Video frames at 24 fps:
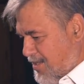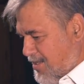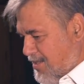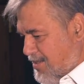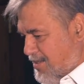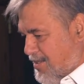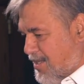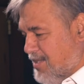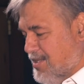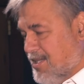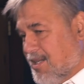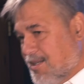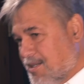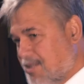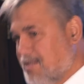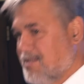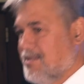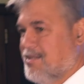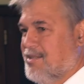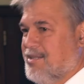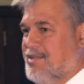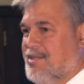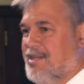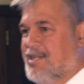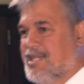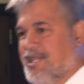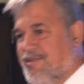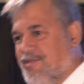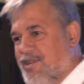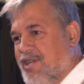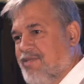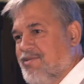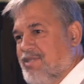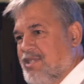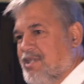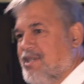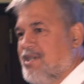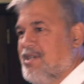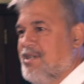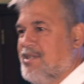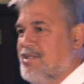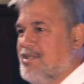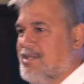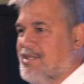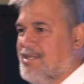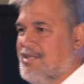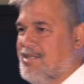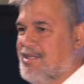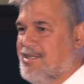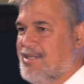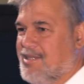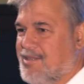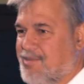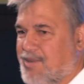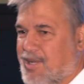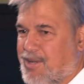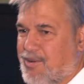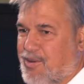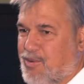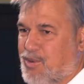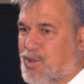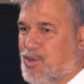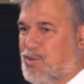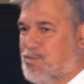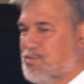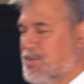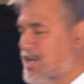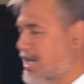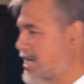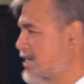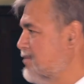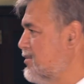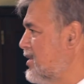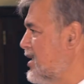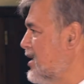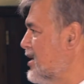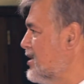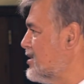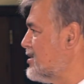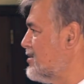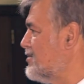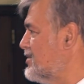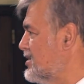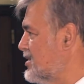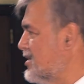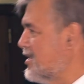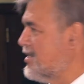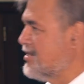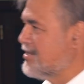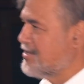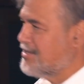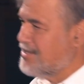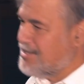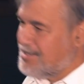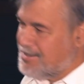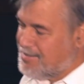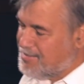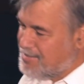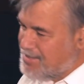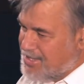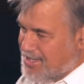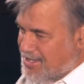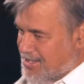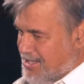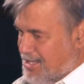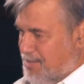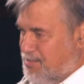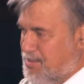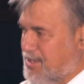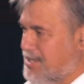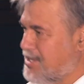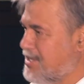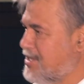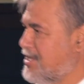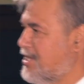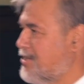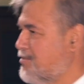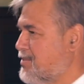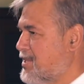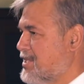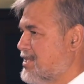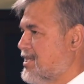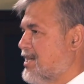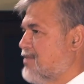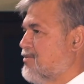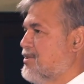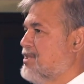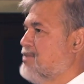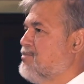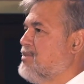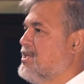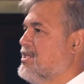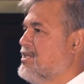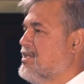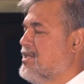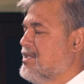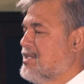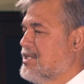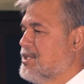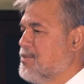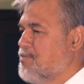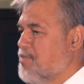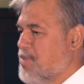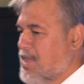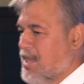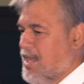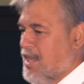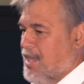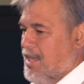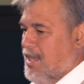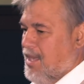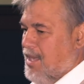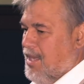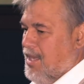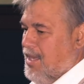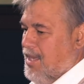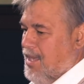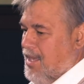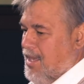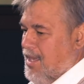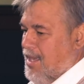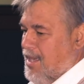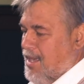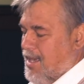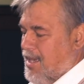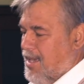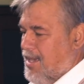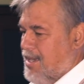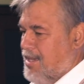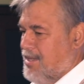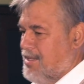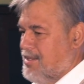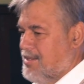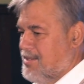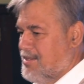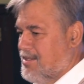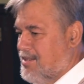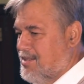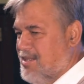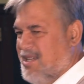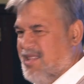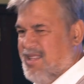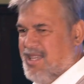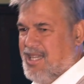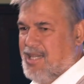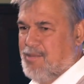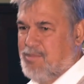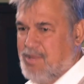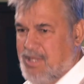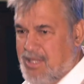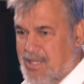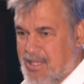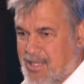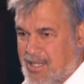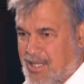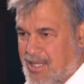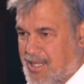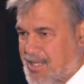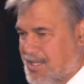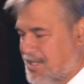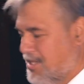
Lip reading: So I said, cool, I'll give it over to God. We all pray about it. We say, God, please step in, help us out with the business. And nothing happens.